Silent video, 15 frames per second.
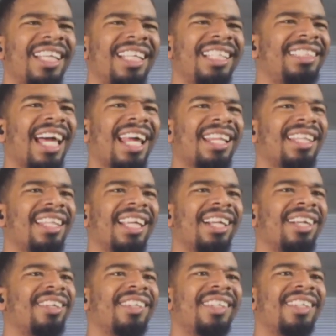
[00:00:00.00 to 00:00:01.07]
He's out of
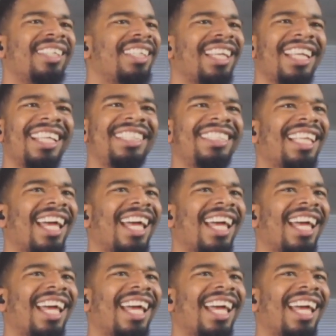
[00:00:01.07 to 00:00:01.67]
there. He's